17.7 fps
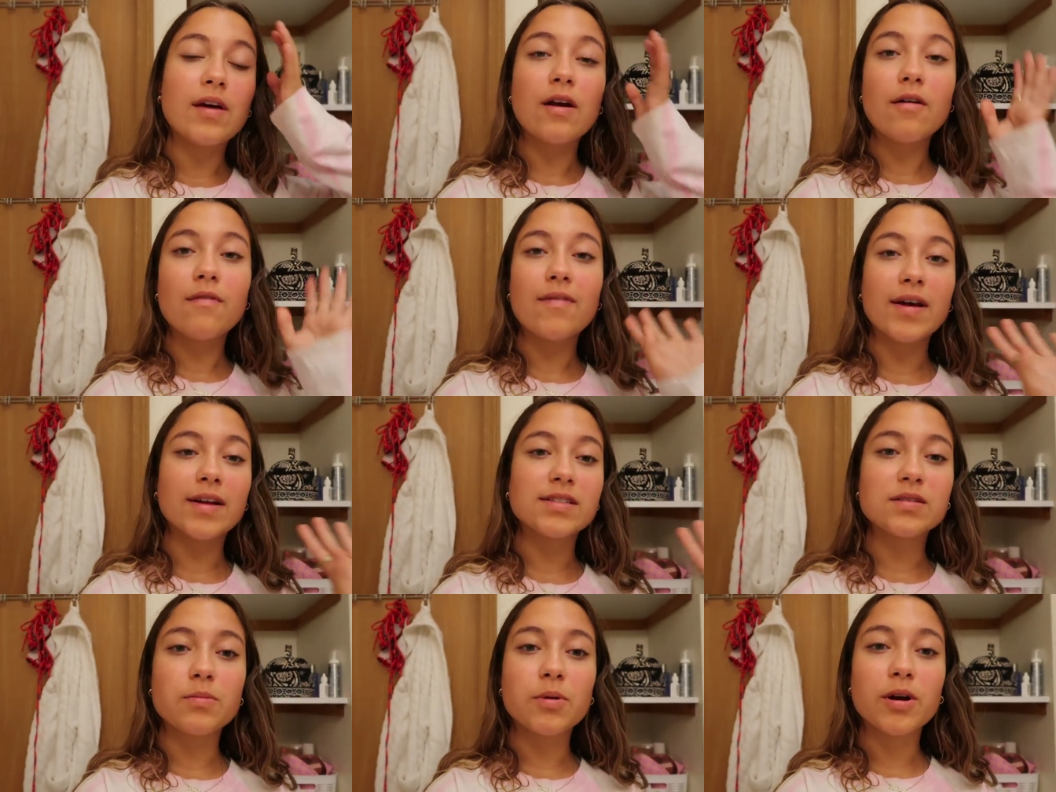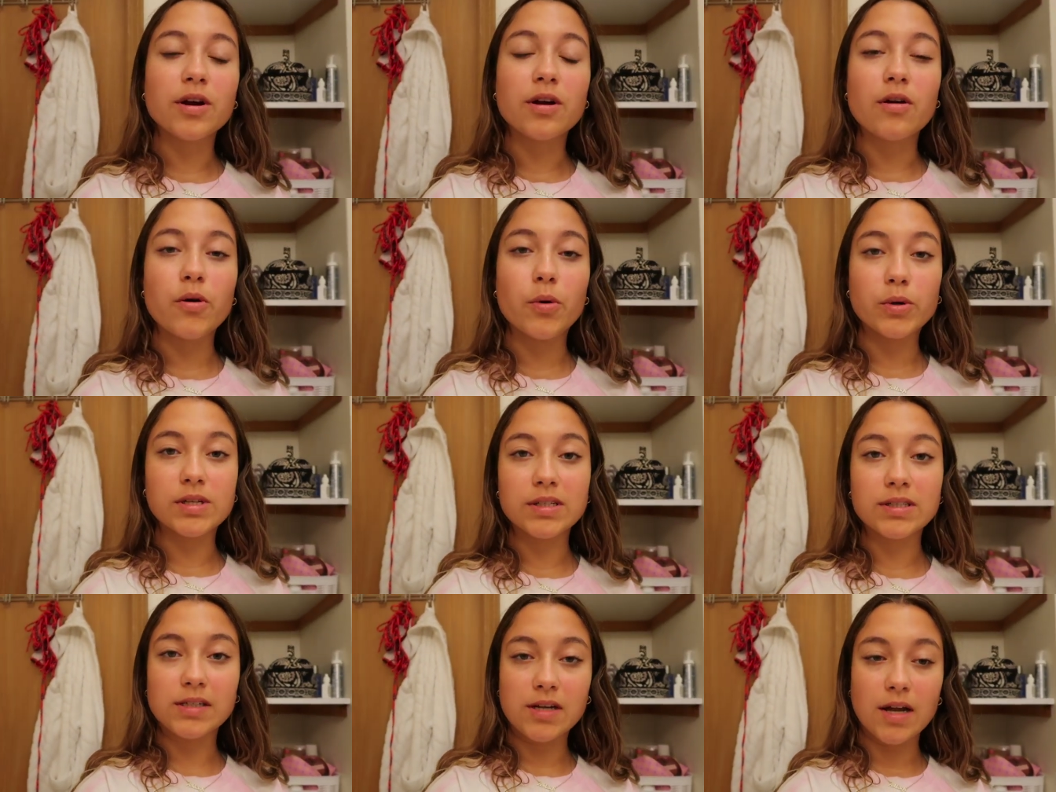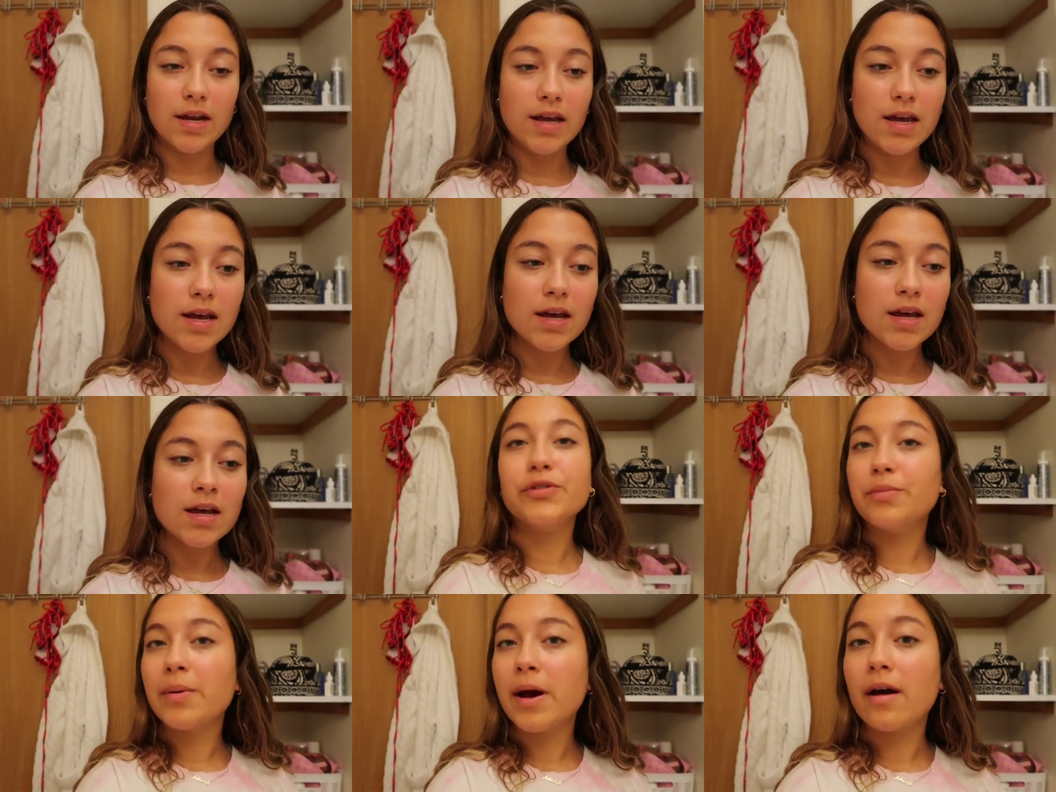then I'll find somewhere to go to study,
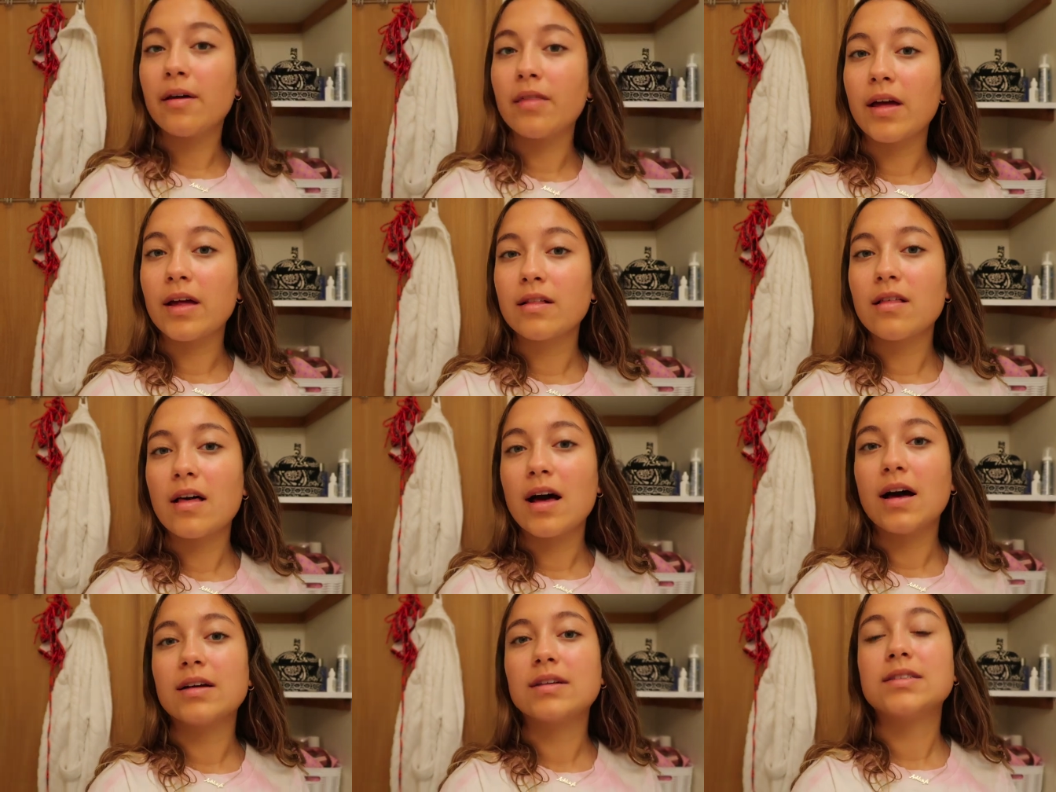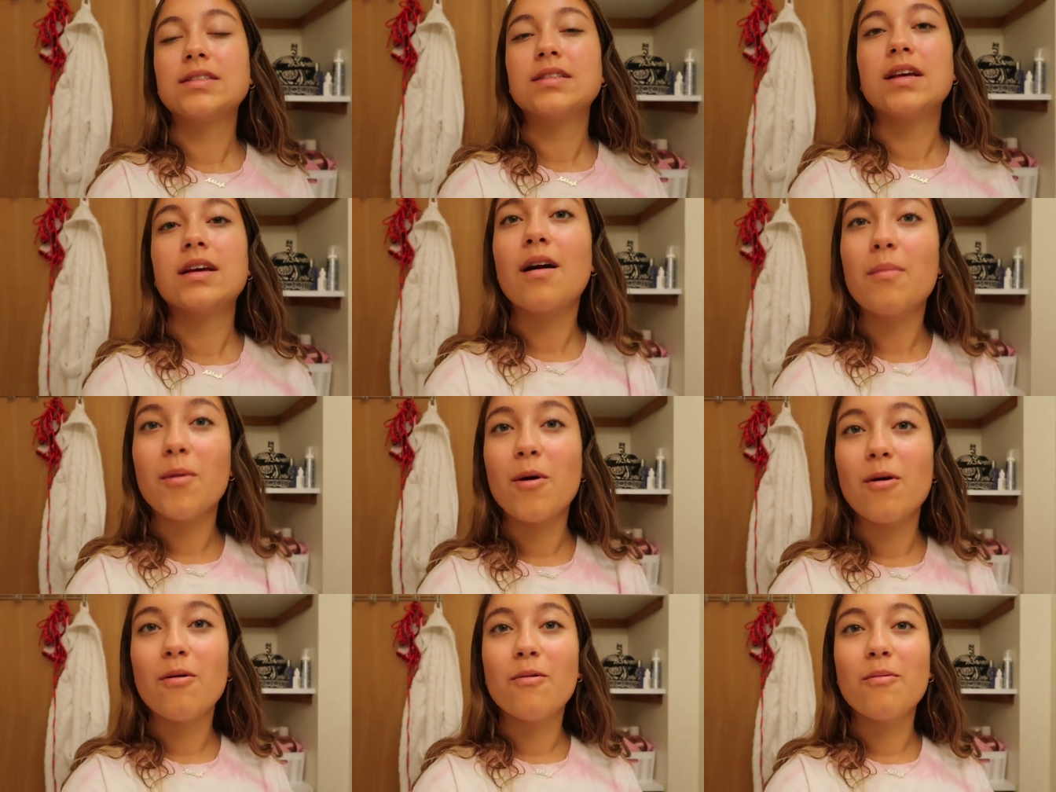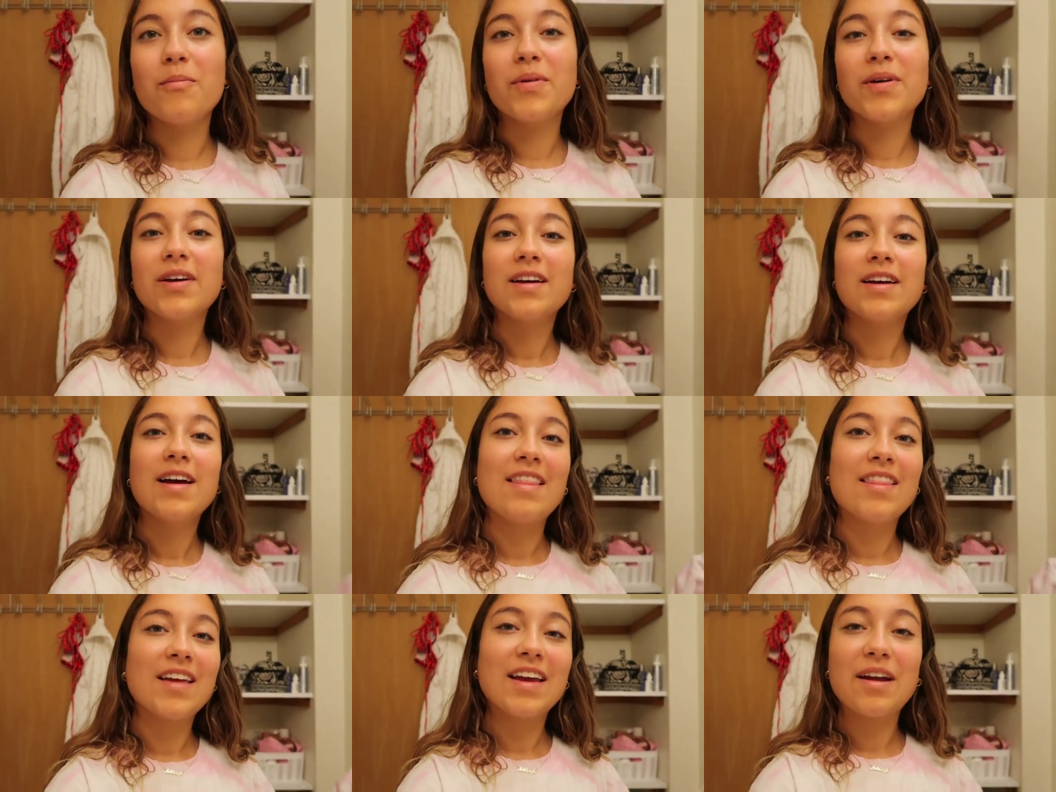do my online class, come home,
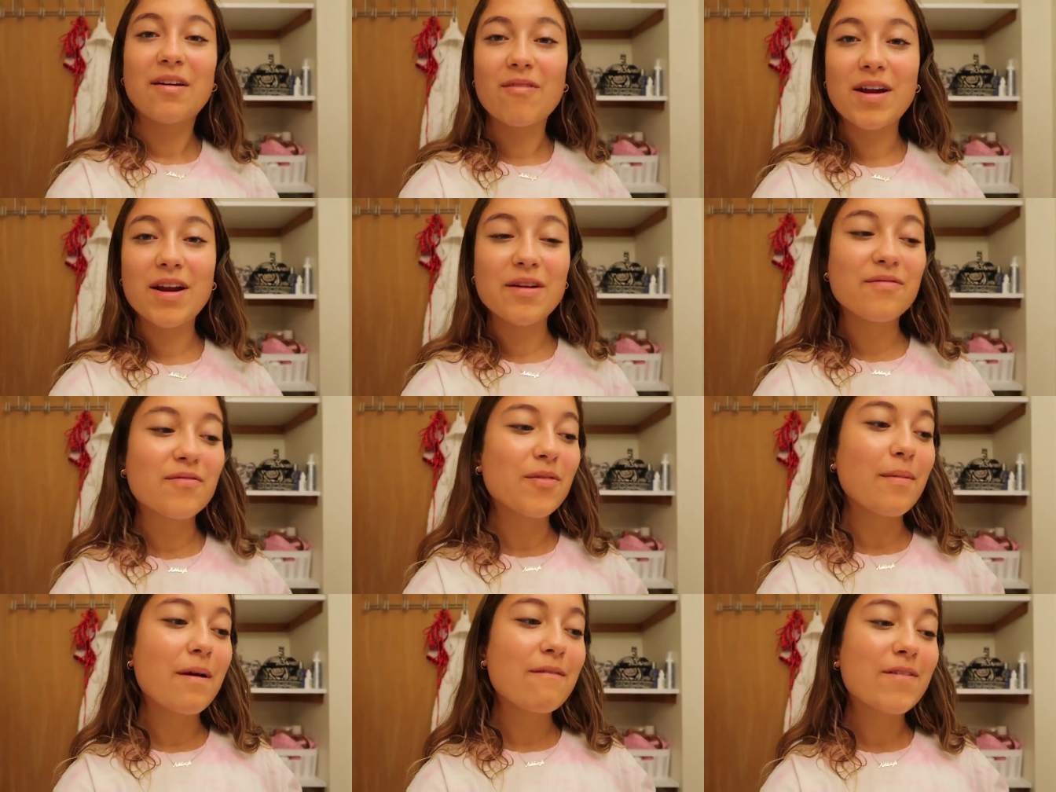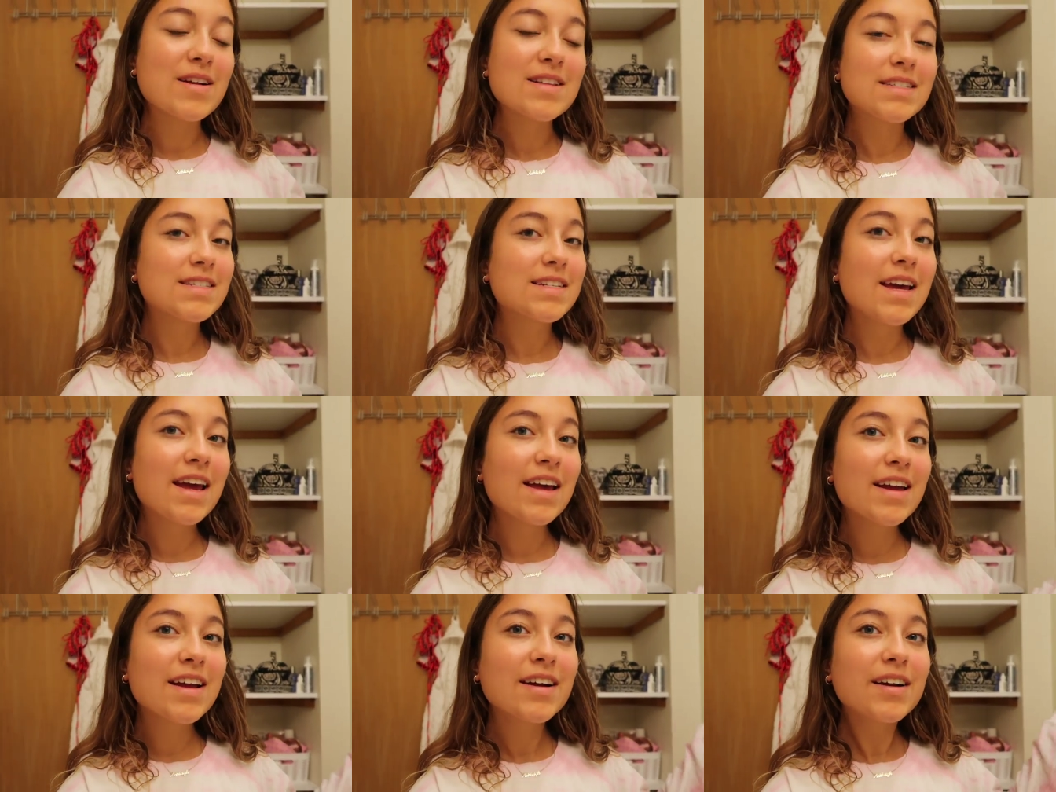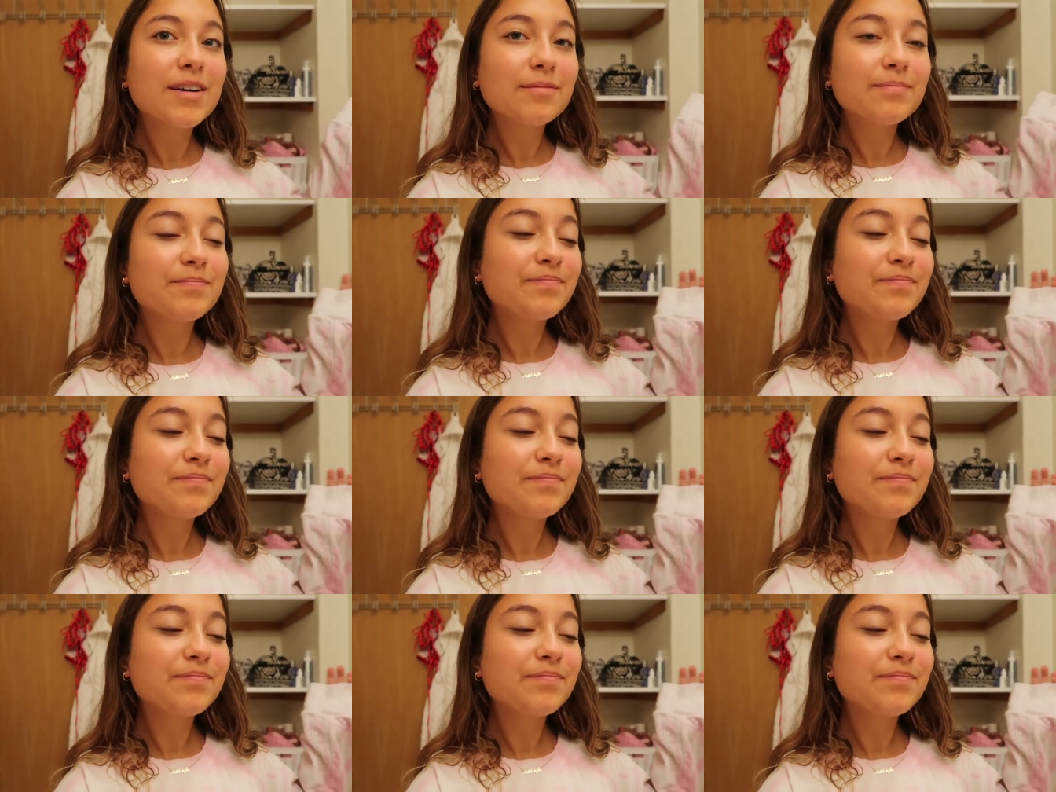and then get ready for my friends to get here.